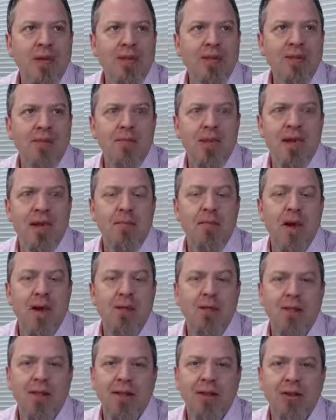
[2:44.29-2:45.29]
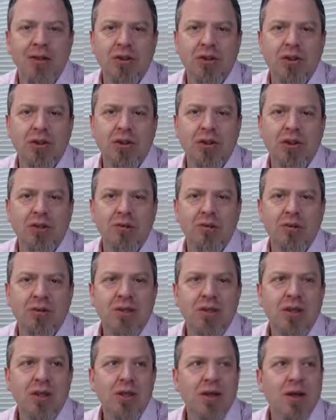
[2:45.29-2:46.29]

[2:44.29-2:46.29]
expand my relationships